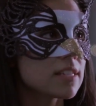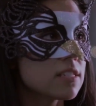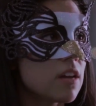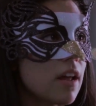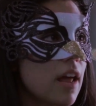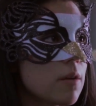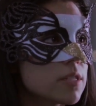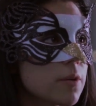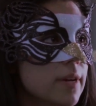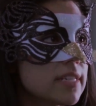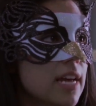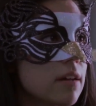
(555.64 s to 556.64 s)
frame, where
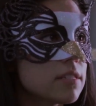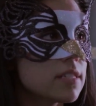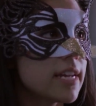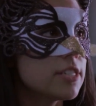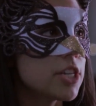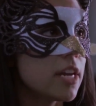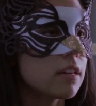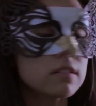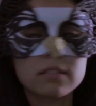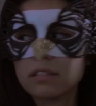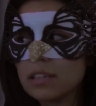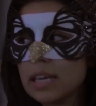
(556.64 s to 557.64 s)
are the position of
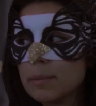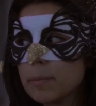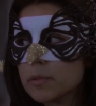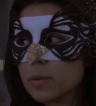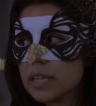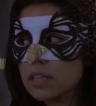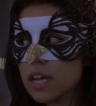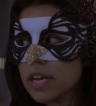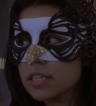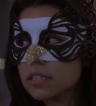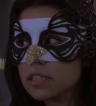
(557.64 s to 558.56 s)
things, objects, of